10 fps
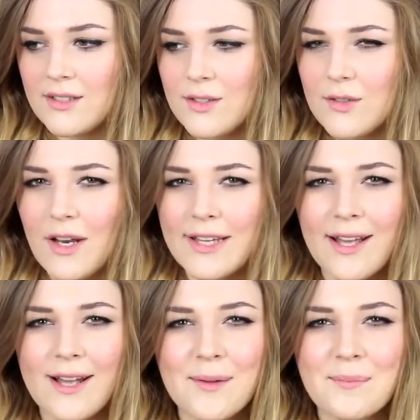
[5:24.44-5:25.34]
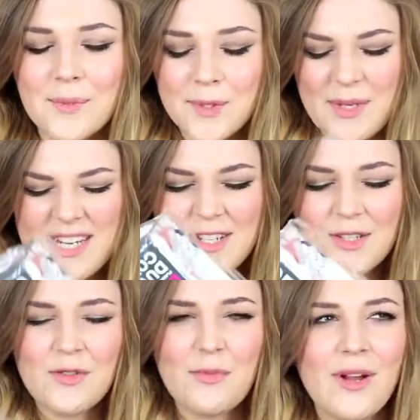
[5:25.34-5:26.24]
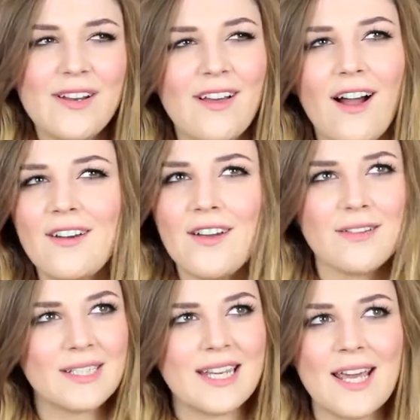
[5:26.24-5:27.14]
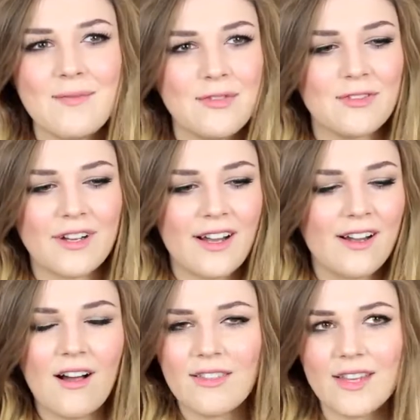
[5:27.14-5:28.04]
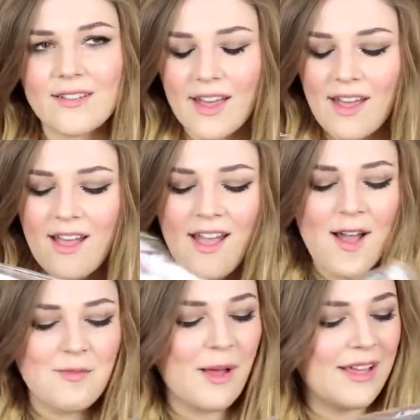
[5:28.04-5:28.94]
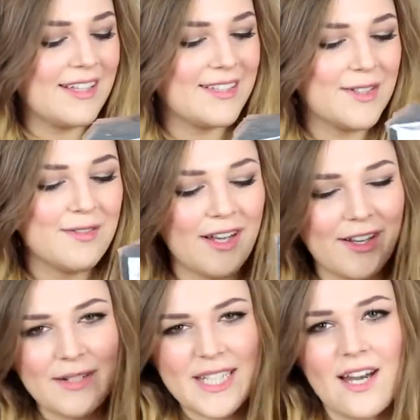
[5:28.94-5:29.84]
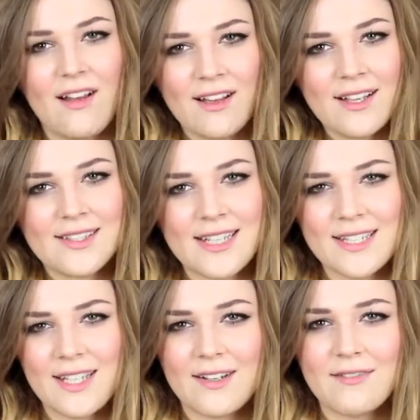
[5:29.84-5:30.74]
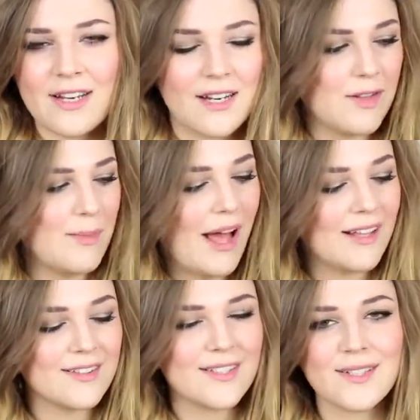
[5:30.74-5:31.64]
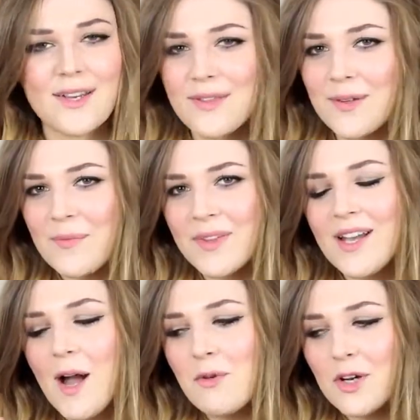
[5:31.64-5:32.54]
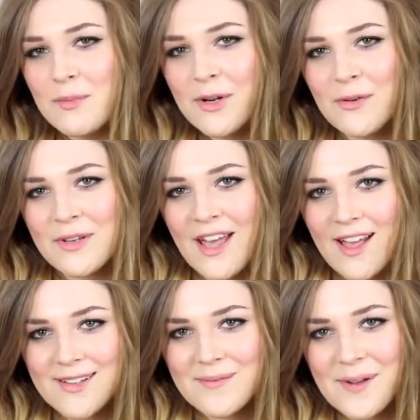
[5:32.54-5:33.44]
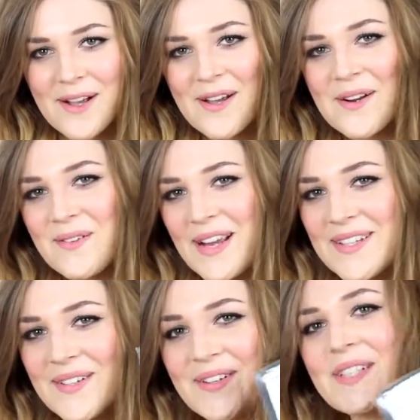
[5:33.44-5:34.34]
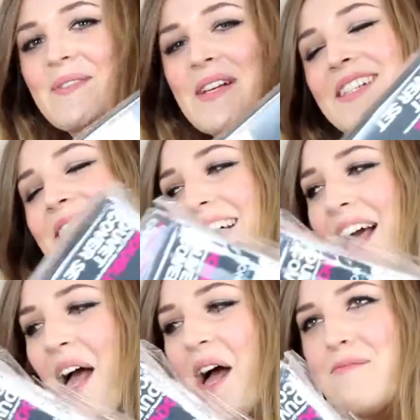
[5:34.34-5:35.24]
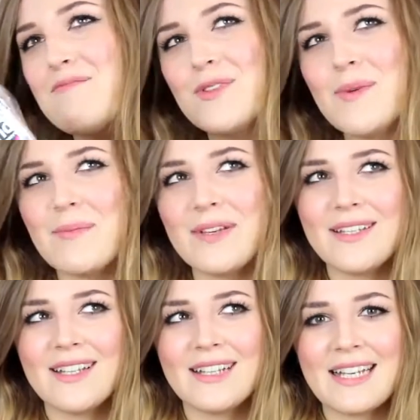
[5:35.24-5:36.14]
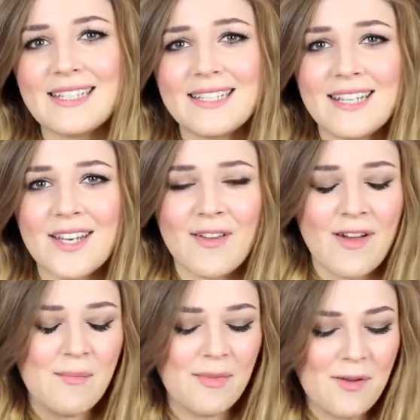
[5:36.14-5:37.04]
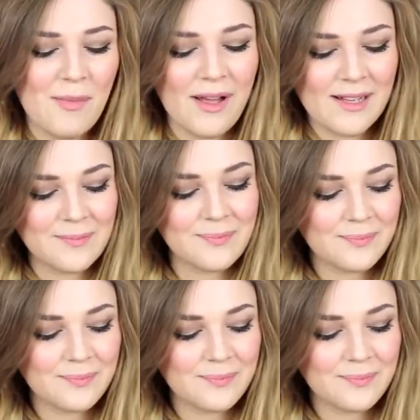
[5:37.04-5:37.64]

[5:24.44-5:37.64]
Sort of like a Swedish sort of print. I know there is a name for it, I can't think of it, but it sort of like goes in lines and it's like a really lovely pattern. So I thought, I'm not going to put it on yet, I'm going to wait until Christmas, or maybe at least in November, but